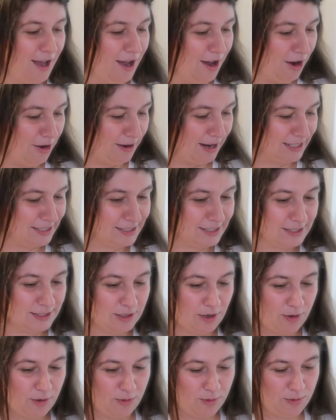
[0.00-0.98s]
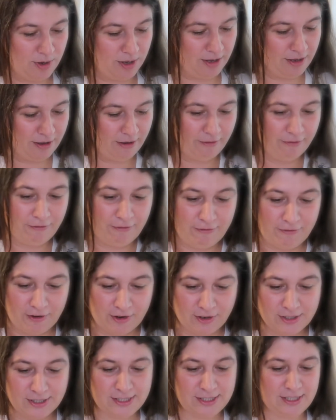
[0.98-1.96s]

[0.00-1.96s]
Alright, so first